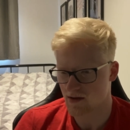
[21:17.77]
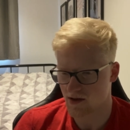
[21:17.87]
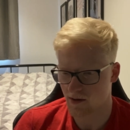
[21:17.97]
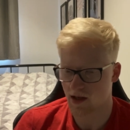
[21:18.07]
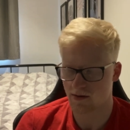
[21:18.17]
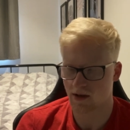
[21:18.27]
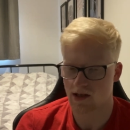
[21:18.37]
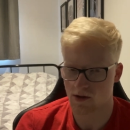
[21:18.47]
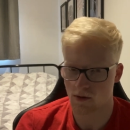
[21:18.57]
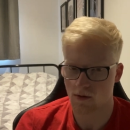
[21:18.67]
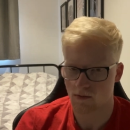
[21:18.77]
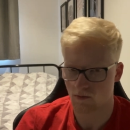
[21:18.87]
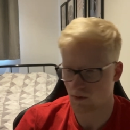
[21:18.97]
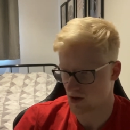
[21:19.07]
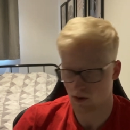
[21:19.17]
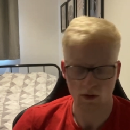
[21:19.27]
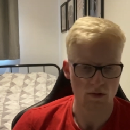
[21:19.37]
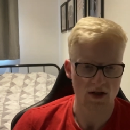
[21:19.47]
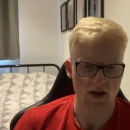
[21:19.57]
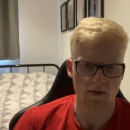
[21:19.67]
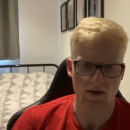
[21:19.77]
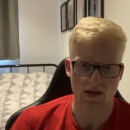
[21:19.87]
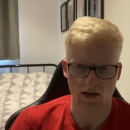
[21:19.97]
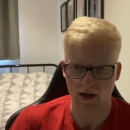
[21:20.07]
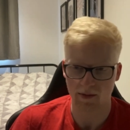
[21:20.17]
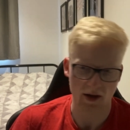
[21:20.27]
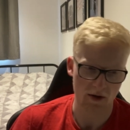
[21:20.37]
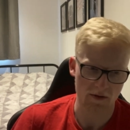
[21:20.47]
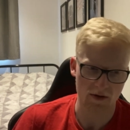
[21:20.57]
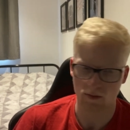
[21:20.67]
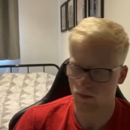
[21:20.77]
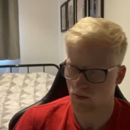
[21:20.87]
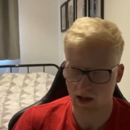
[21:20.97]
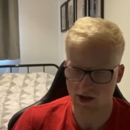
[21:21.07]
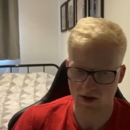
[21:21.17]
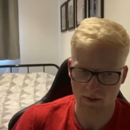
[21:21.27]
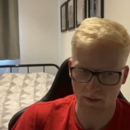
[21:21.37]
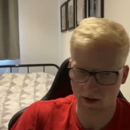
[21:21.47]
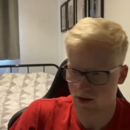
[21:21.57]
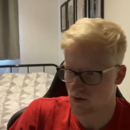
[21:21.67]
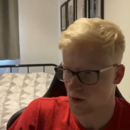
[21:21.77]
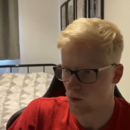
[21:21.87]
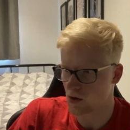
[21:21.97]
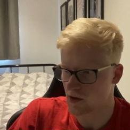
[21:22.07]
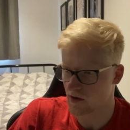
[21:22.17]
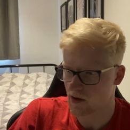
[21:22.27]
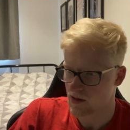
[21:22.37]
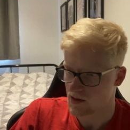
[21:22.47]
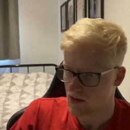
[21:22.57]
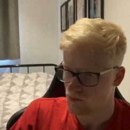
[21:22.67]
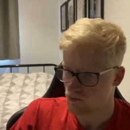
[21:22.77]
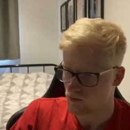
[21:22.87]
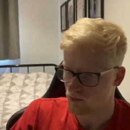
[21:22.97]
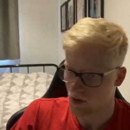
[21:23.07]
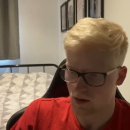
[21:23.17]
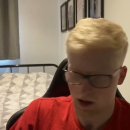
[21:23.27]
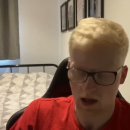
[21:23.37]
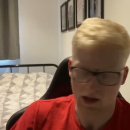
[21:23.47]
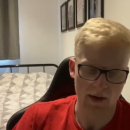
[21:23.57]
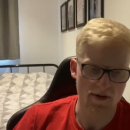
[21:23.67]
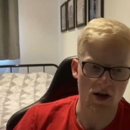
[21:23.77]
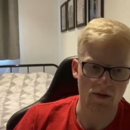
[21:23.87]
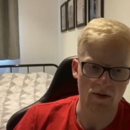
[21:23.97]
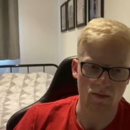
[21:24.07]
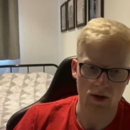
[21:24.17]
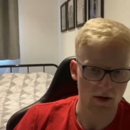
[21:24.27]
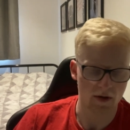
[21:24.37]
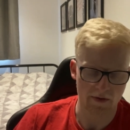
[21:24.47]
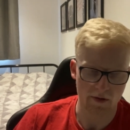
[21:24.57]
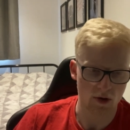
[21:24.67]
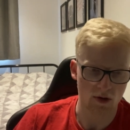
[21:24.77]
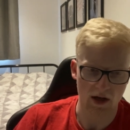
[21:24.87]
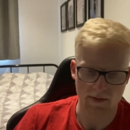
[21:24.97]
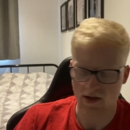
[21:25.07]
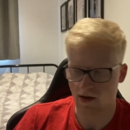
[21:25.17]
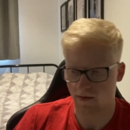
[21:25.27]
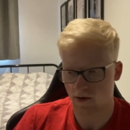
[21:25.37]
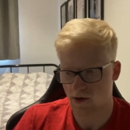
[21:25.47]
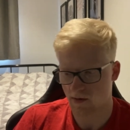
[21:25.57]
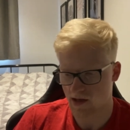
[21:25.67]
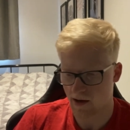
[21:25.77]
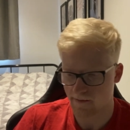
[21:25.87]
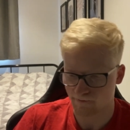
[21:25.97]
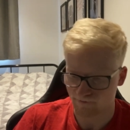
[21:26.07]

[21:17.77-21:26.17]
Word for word: to 2022, was a loyal servant to the club. Don't know if it, legend probably a strong word a club servant, a, a very good club servant, shall we say.